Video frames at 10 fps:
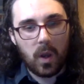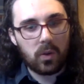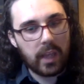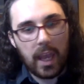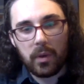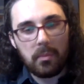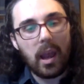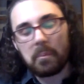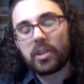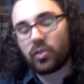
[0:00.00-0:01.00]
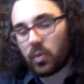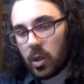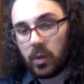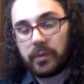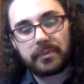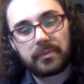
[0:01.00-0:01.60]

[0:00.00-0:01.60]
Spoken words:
Okay, we might be screwed.